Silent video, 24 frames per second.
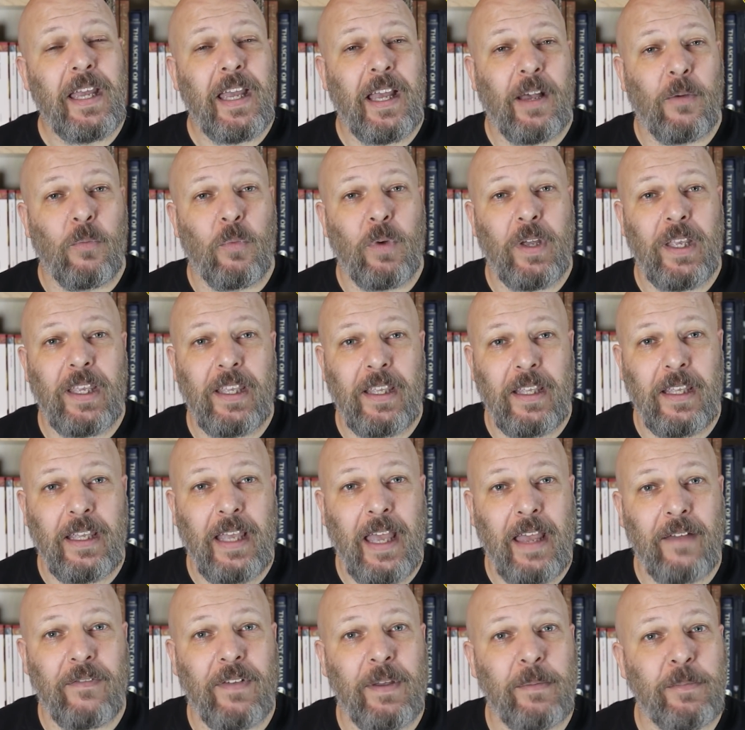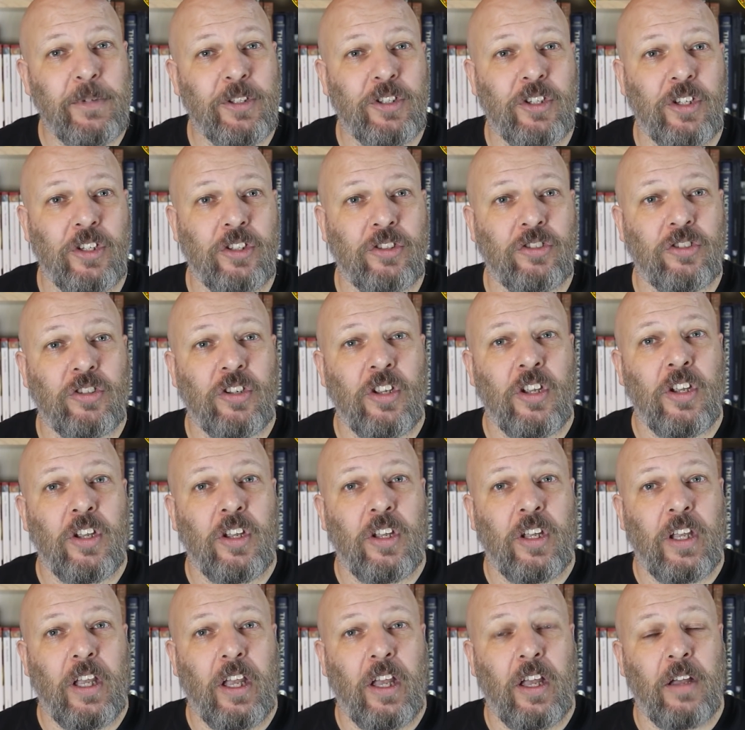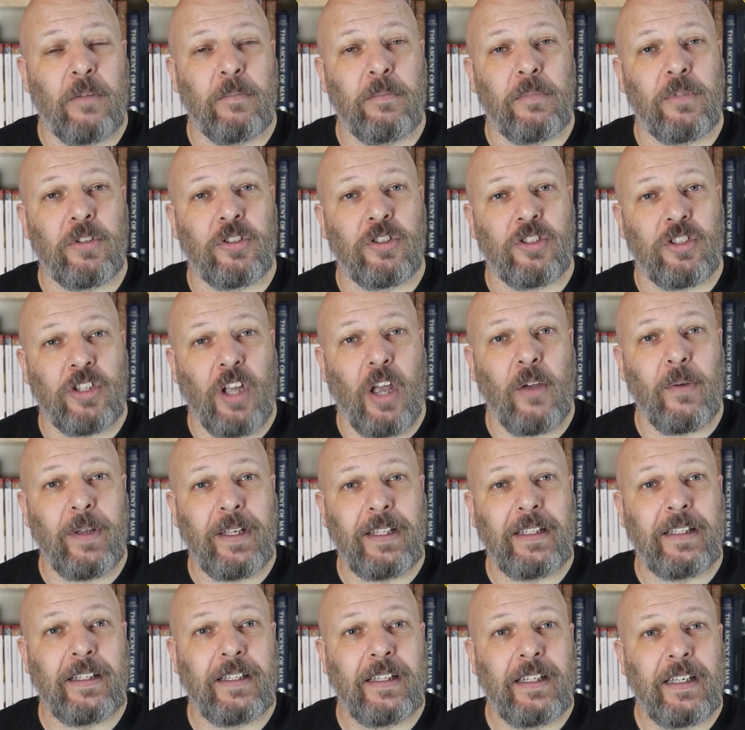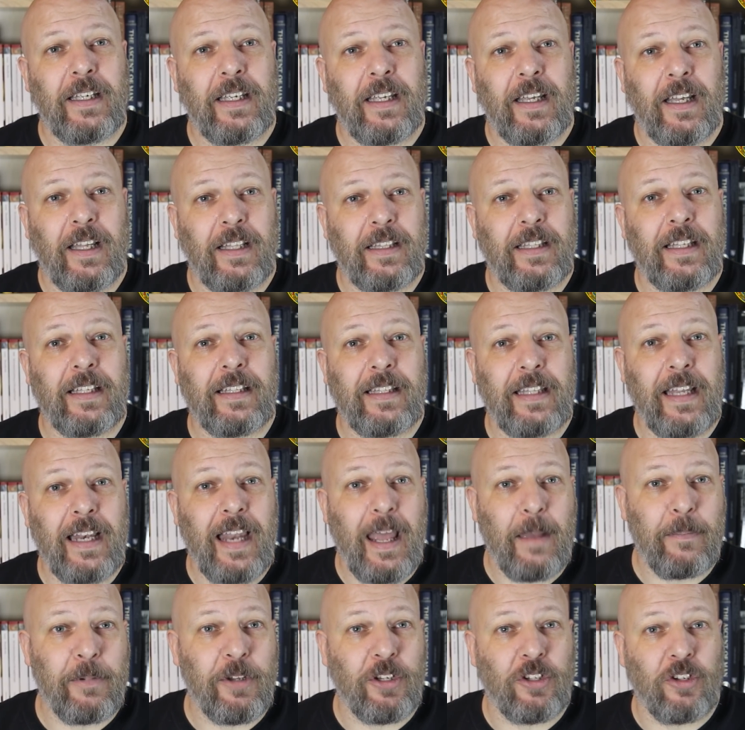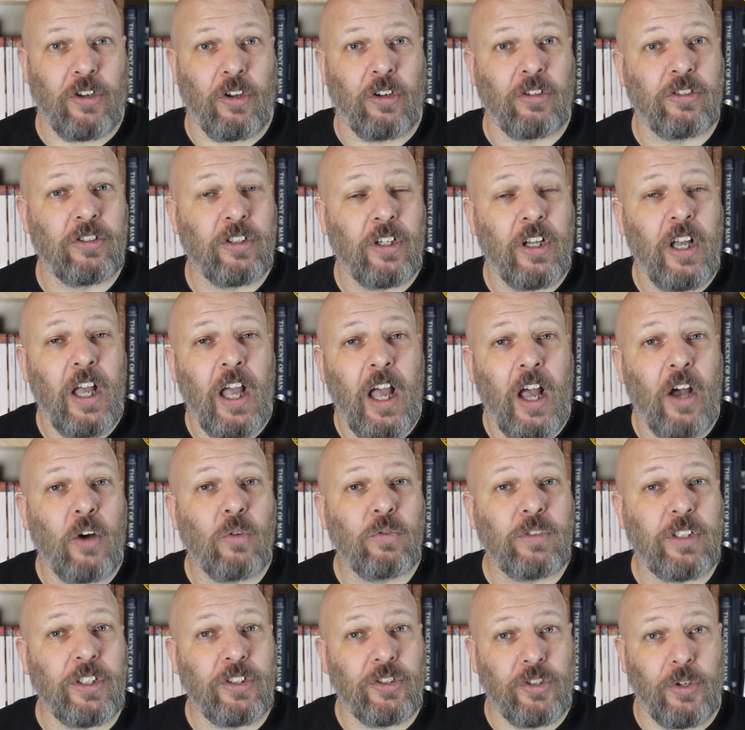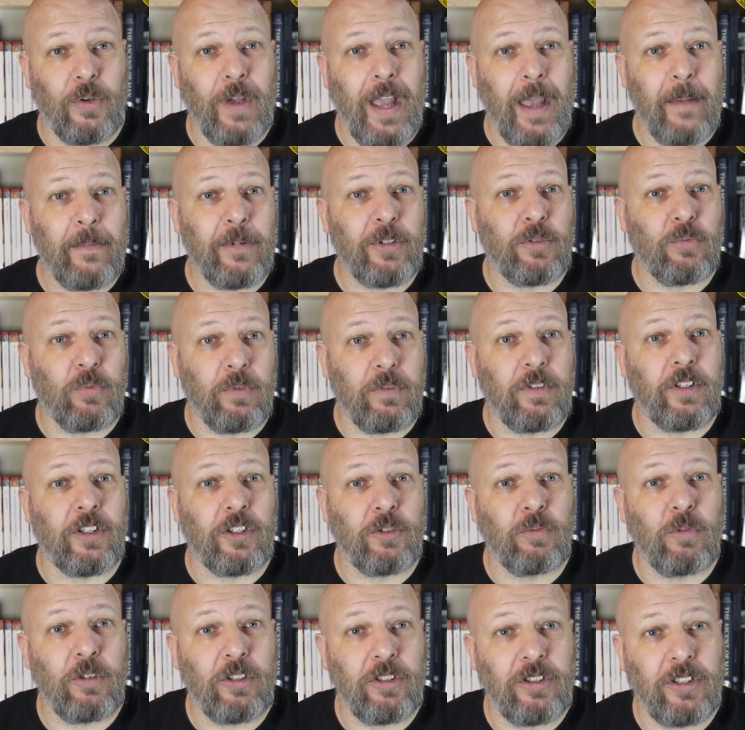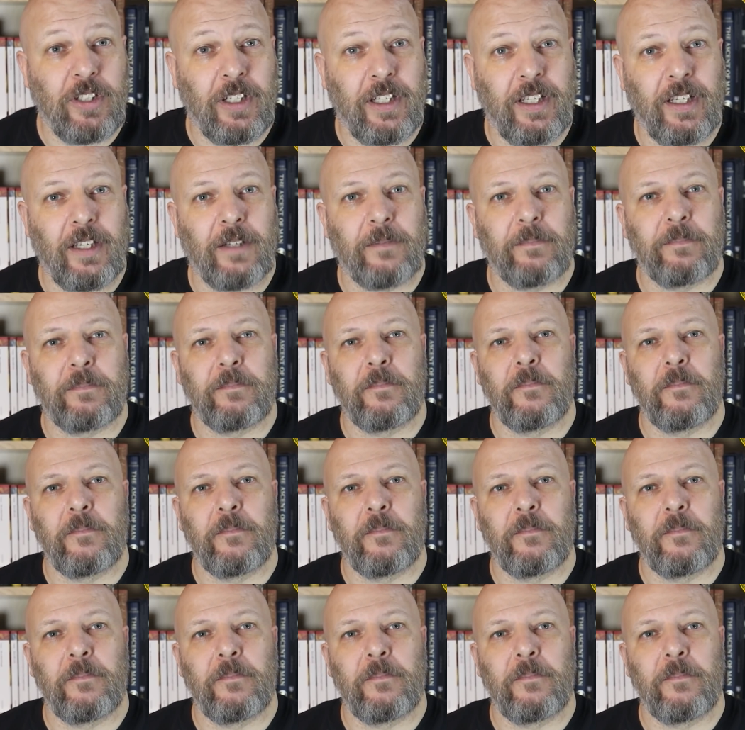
And we have images um, showing uh, the, the Lappish gods holding two hammers with this swastika.